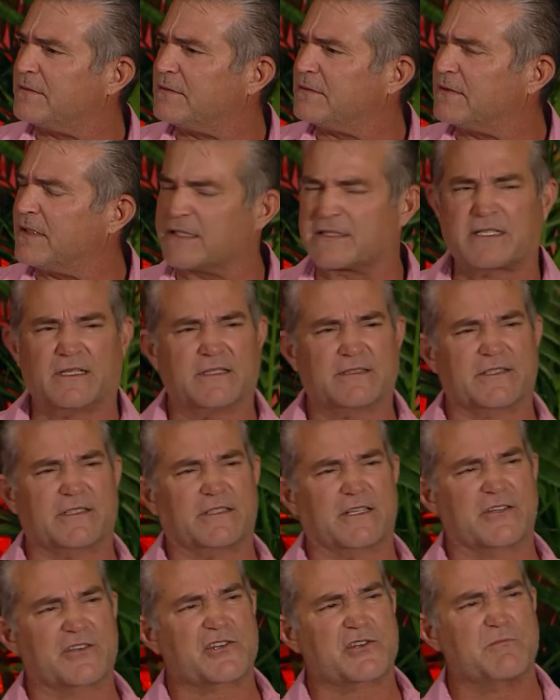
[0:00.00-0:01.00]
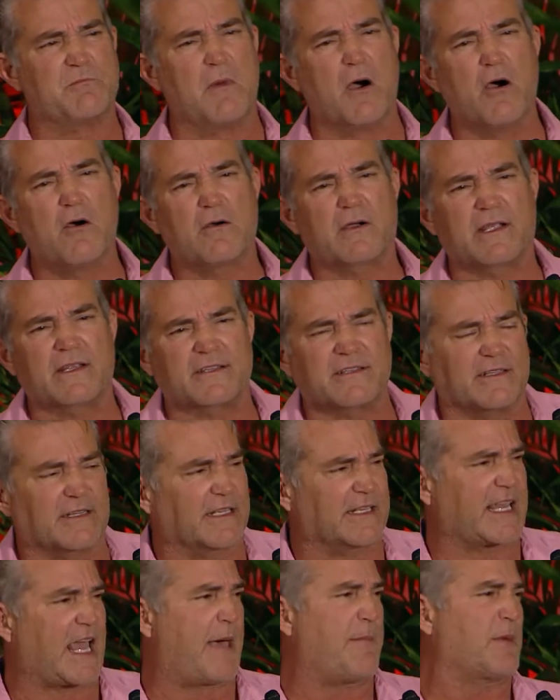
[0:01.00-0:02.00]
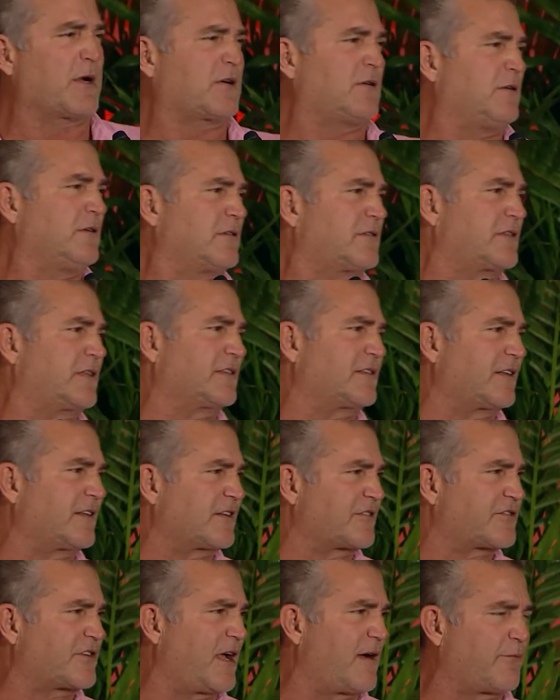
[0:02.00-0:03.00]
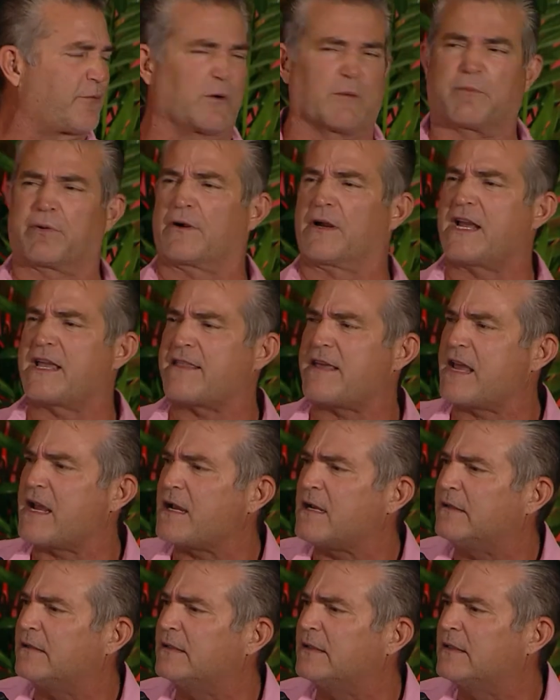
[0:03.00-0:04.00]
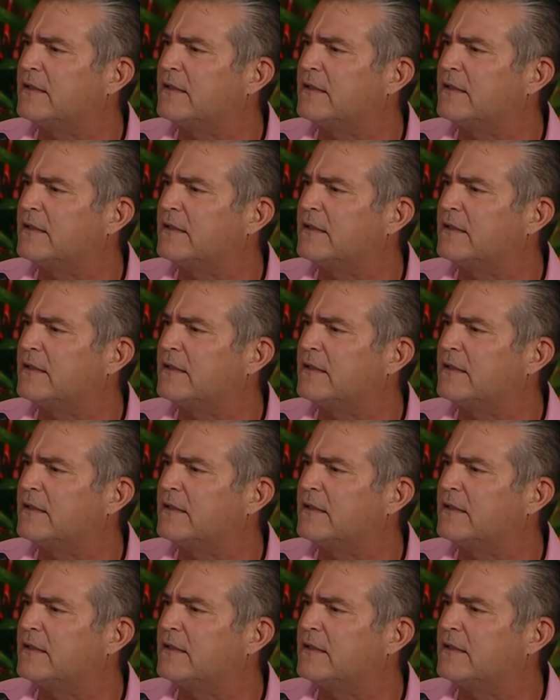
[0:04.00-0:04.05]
Is it the smoke? Is it the chemicals? Is it the stuff we're breathing?